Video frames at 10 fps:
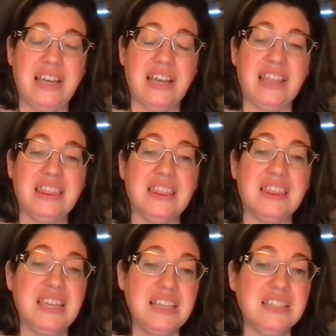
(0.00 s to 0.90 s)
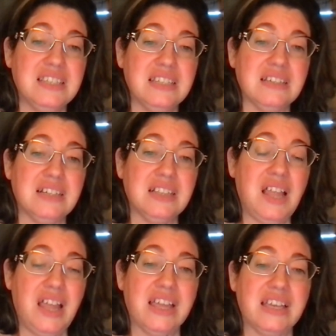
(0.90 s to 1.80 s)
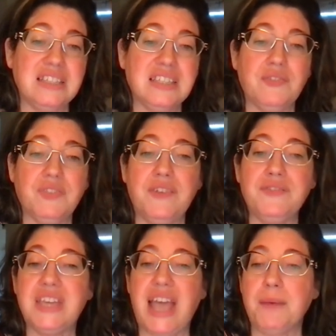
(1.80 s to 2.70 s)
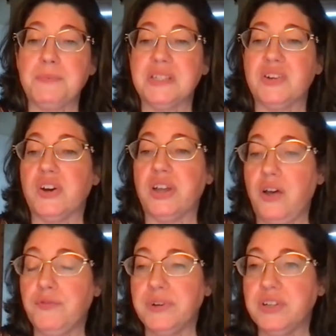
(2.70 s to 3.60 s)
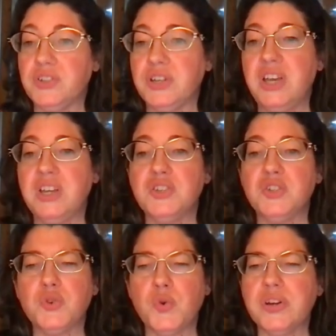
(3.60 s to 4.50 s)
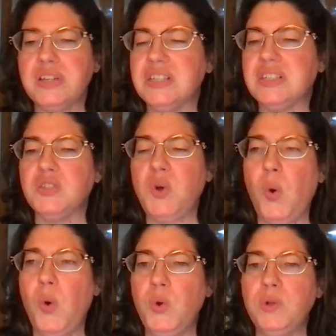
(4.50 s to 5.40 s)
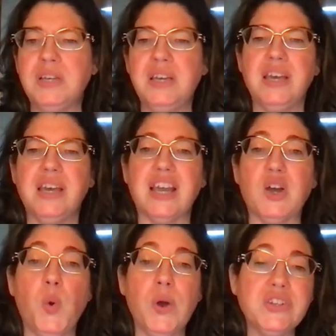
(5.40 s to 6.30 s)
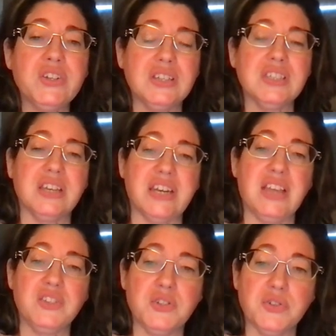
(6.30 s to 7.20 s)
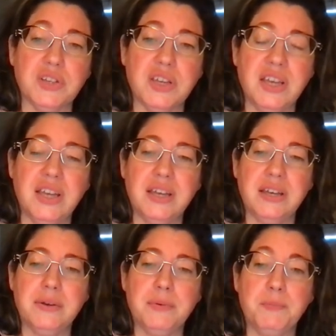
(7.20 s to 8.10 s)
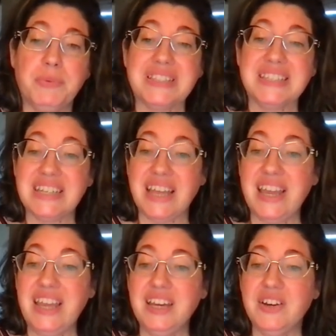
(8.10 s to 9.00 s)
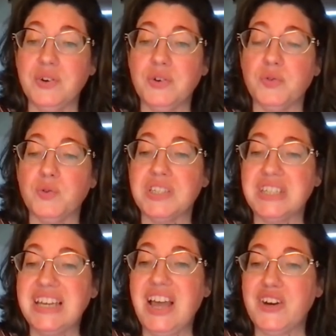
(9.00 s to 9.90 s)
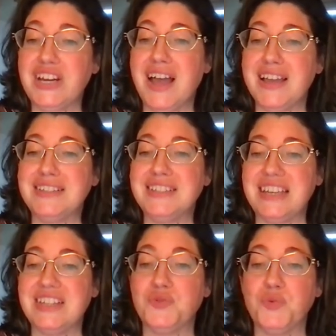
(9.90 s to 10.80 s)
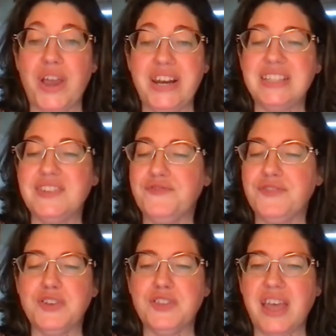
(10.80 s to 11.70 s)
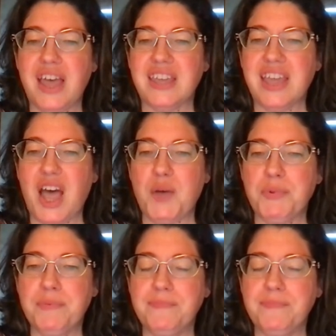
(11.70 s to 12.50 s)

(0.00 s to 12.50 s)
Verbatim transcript: And these declines have left gaps in our coverage, stories untold, and questions unanswered. But tonight, Racine County Eyes stands ready to fill that gap.